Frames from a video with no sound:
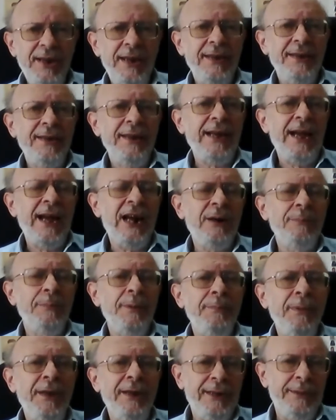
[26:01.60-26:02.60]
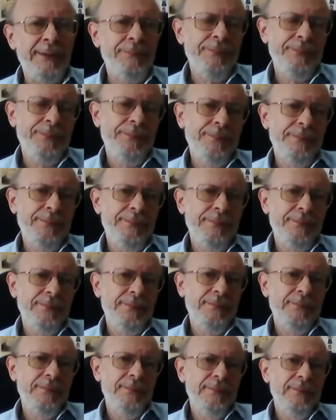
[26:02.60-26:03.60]
taking Arba Minim,
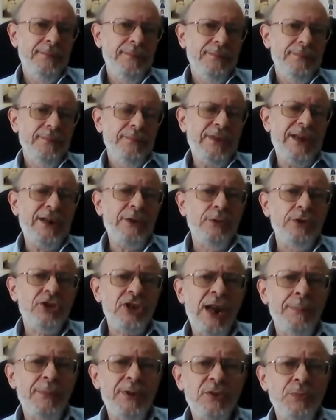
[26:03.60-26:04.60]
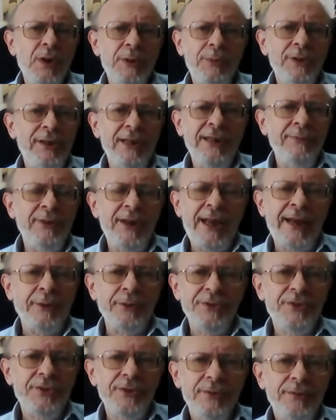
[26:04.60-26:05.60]
that on Shabbos we would leave it
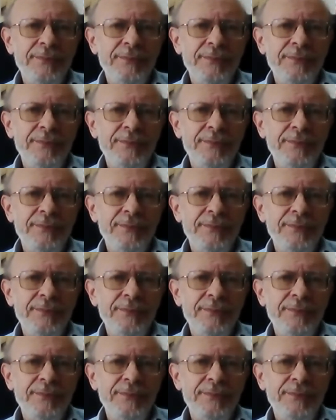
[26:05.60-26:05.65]
out?